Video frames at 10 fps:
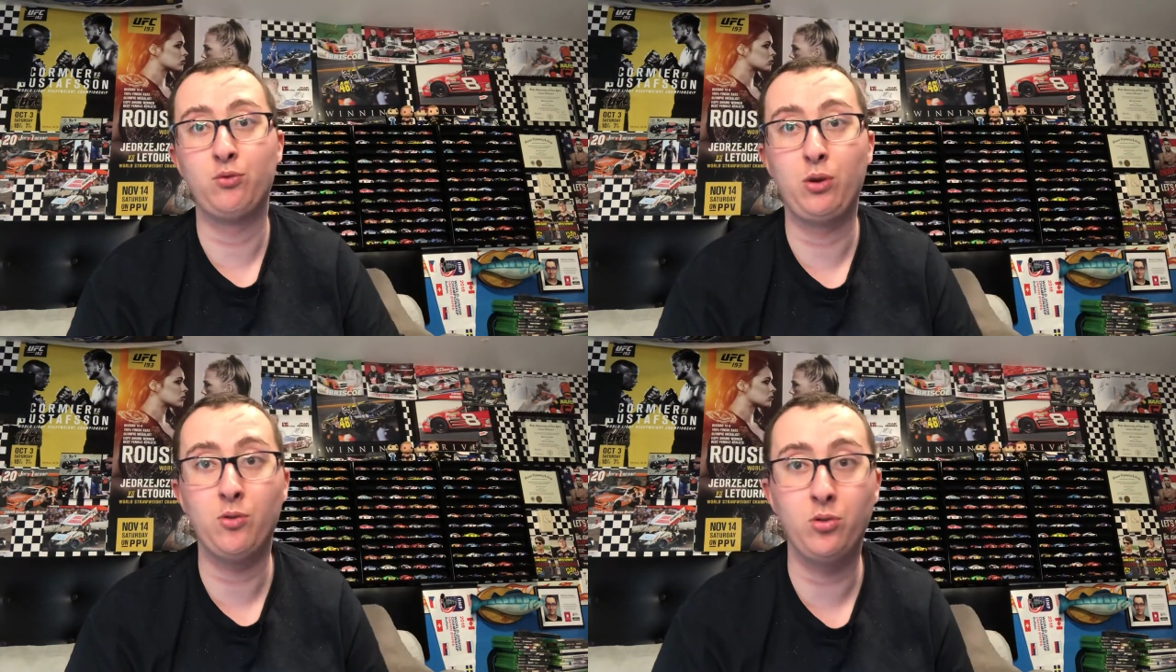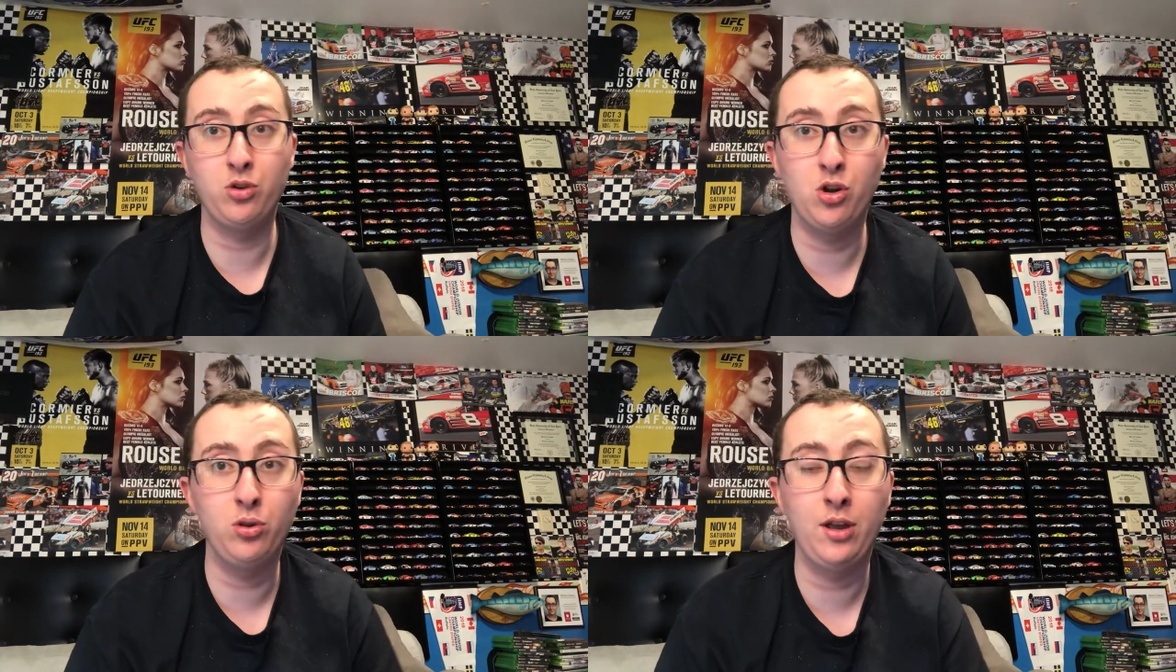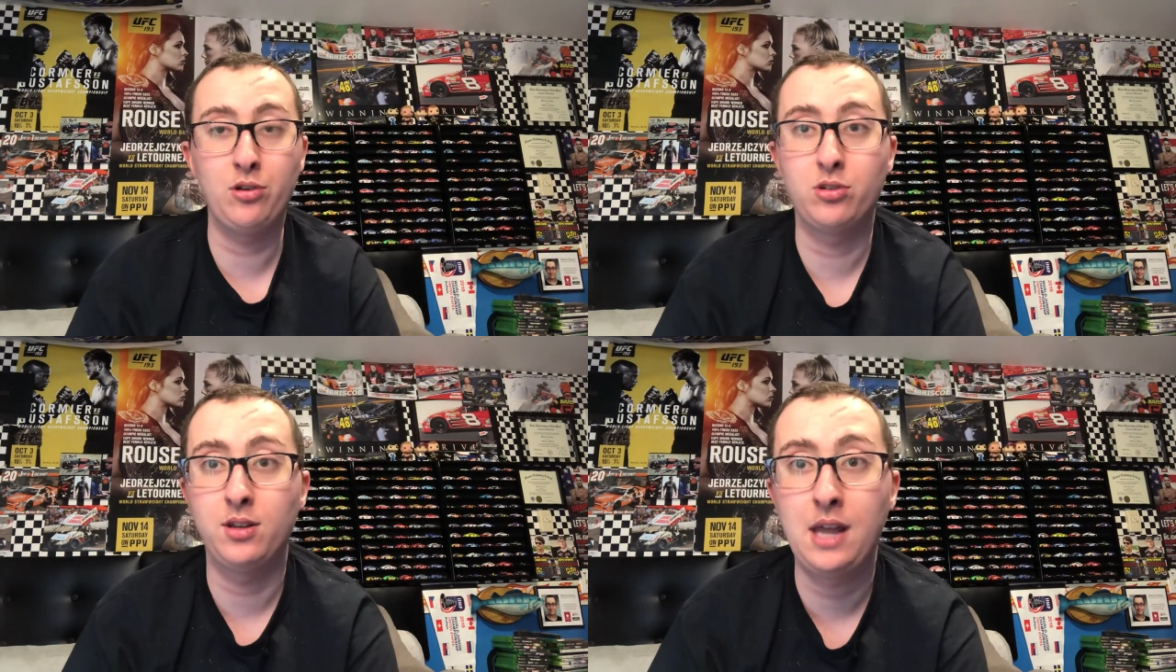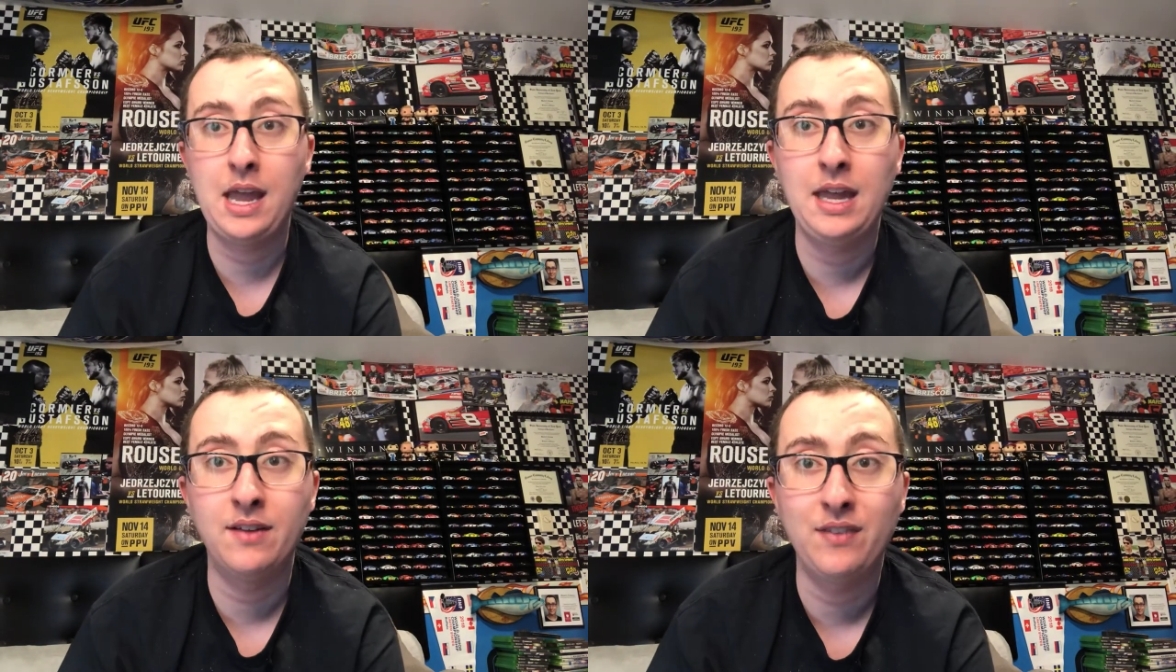We will know later
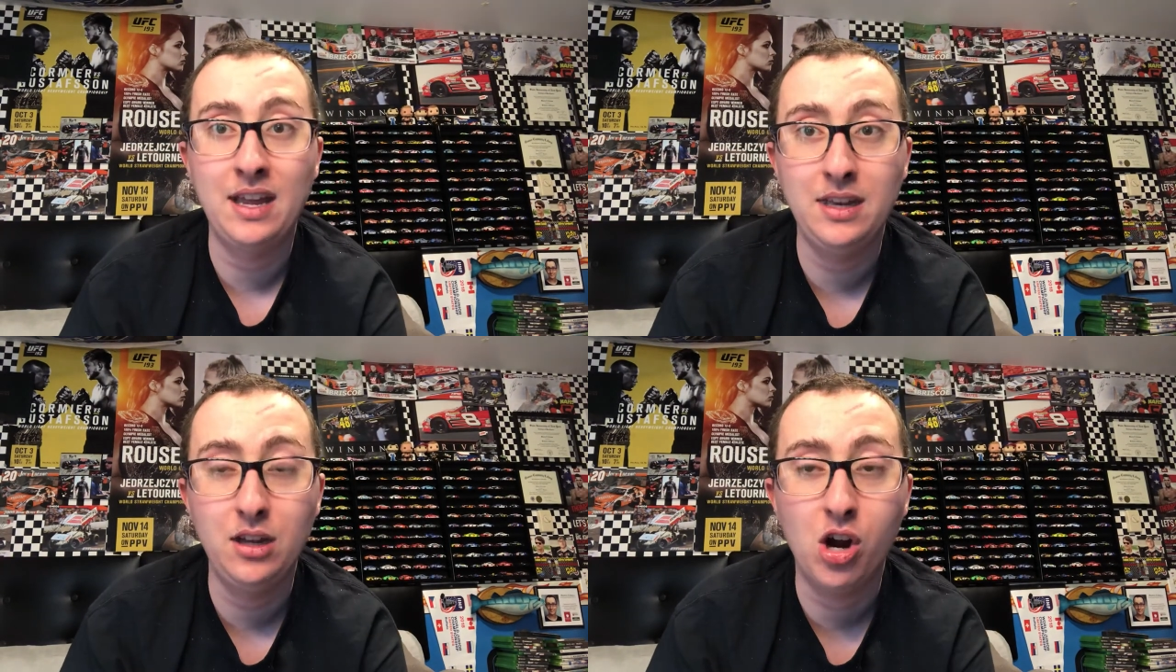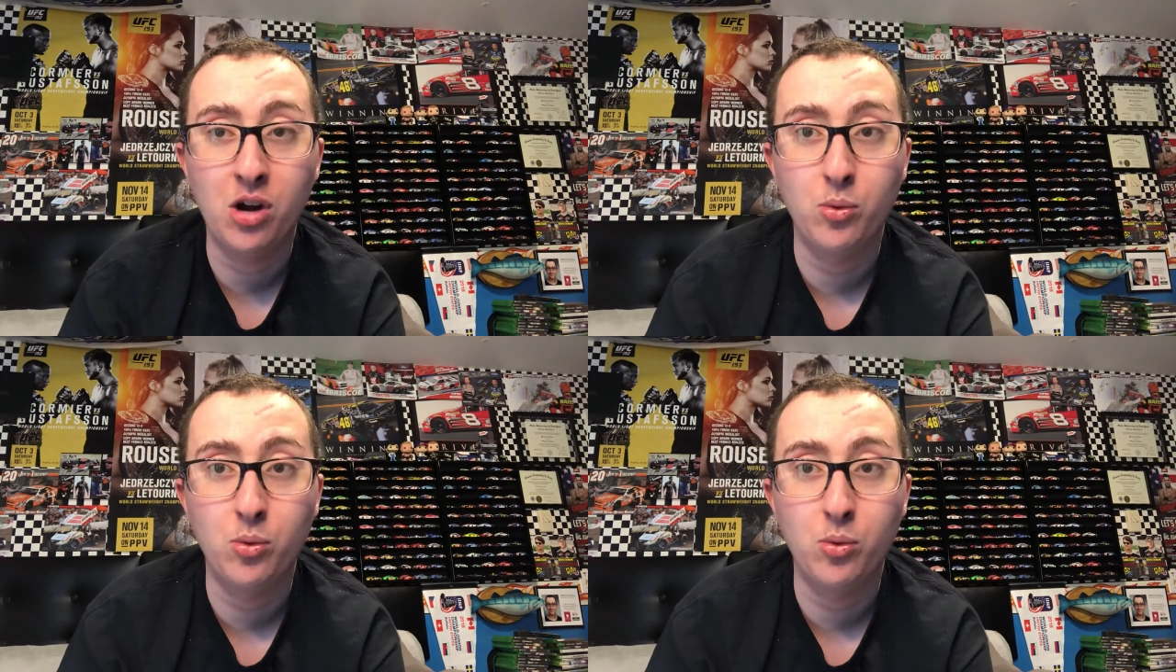today if IndyCar